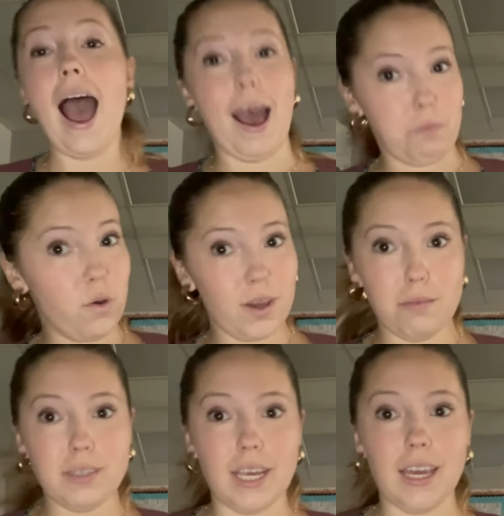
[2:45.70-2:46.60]
I'm going home
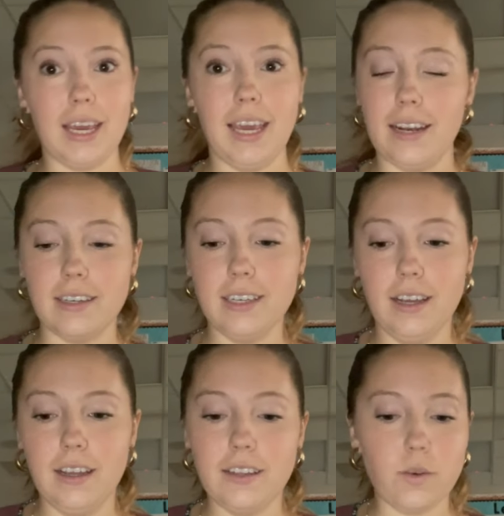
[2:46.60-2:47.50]
sick, and
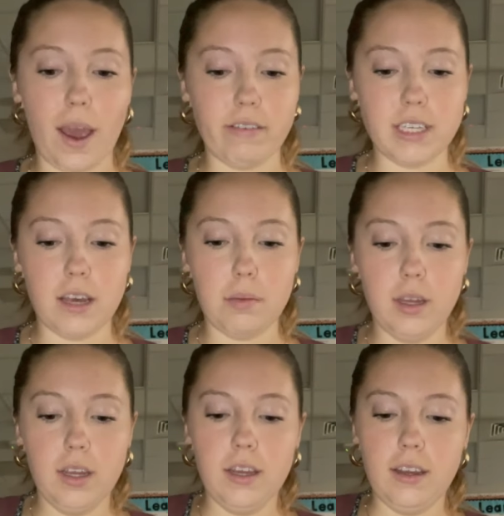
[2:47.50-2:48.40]
so I have a sub,
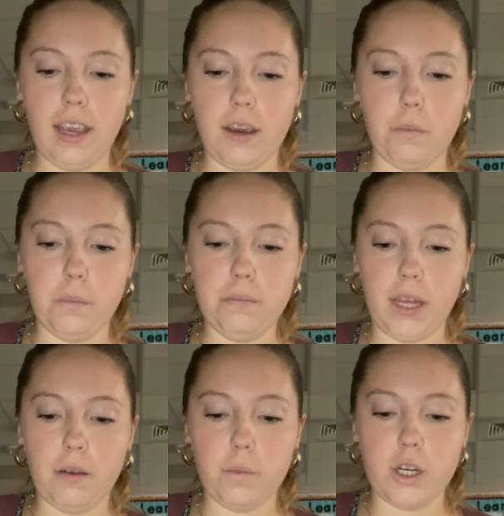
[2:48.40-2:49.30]
and
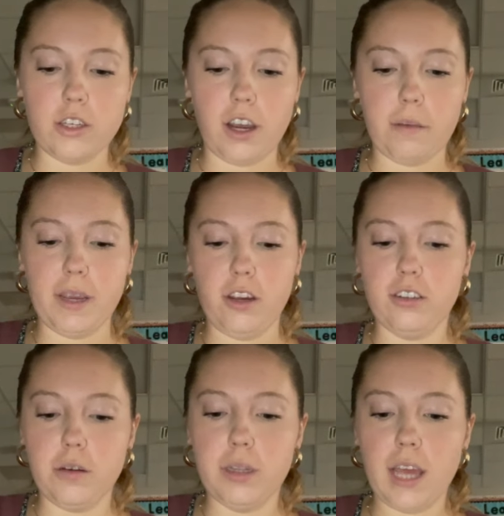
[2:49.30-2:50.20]
like we're just not gonna make y'all
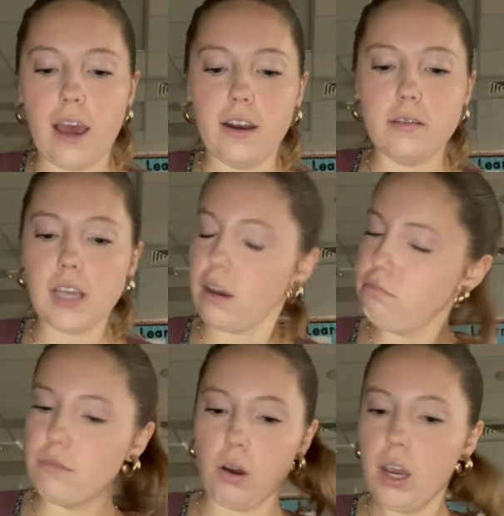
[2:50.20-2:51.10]
deal with that. And I was like,
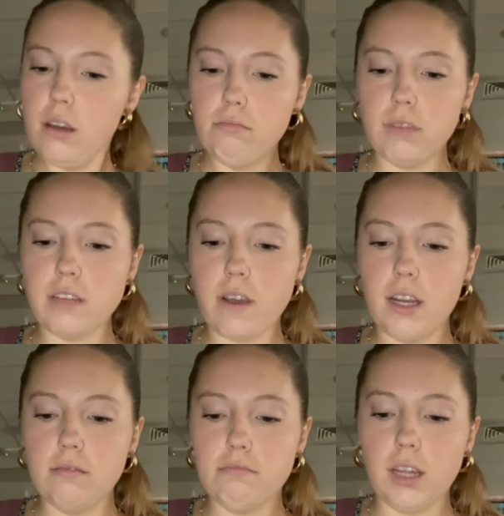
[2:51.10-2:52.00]
okay, that's
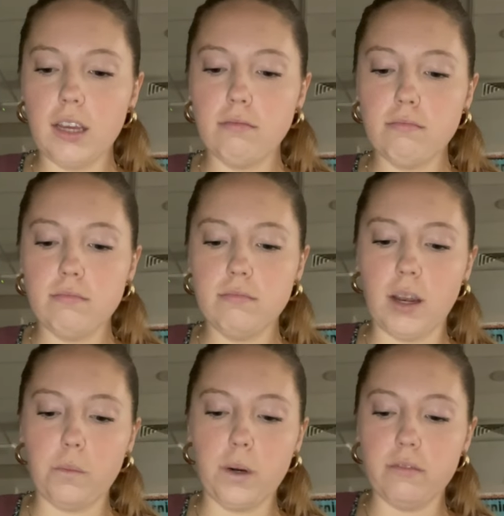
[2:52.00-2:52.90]
fine, like I
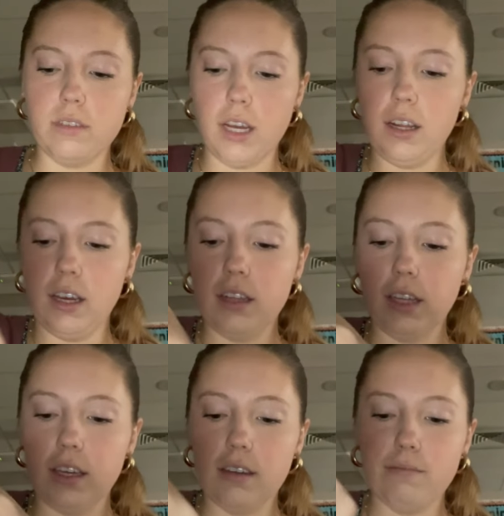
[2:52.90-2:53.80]
would have done it,
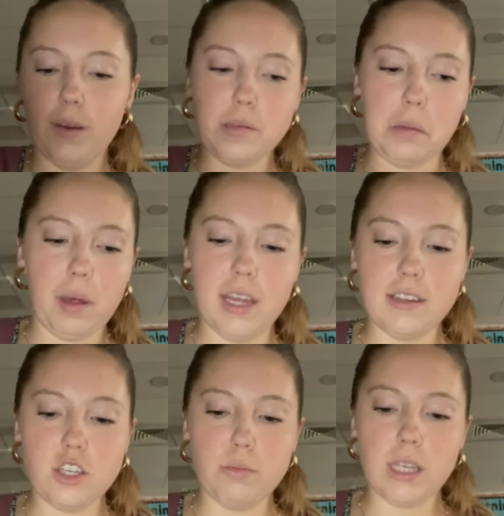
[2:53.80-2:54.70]
like it was in the plans.
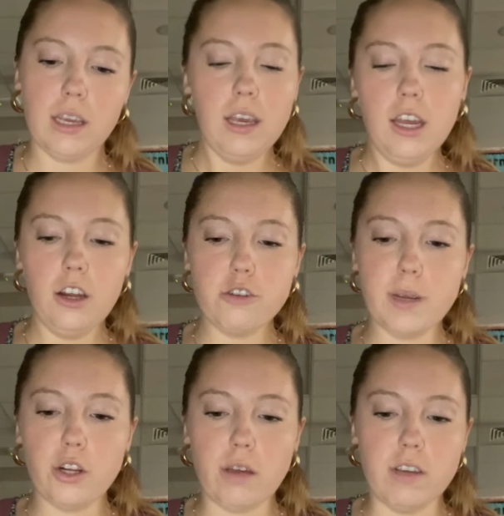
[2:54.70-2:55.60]
And she was like, I'll just
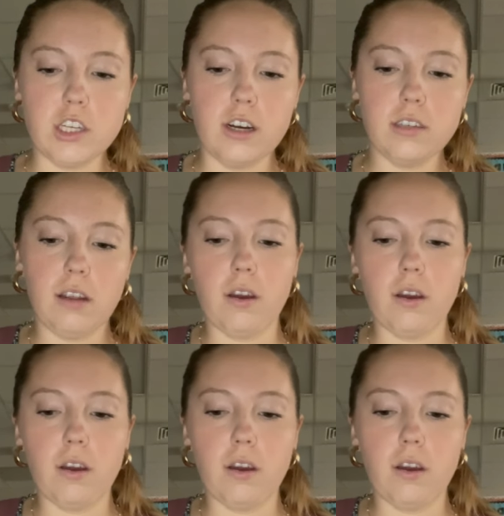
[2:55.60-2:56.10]
make your life easier. I was like,